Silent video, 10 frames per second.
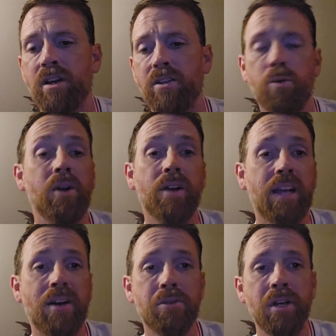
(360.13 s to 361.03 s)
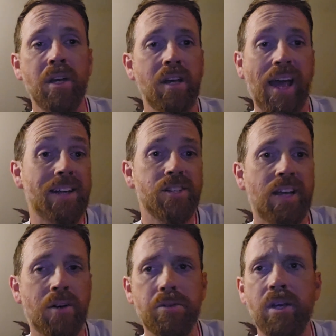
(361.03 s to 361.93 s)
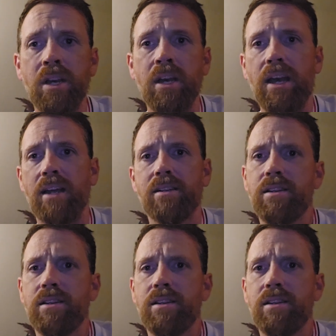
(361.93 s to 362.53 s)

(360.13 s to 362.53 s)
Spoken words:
Twitter account, X account, and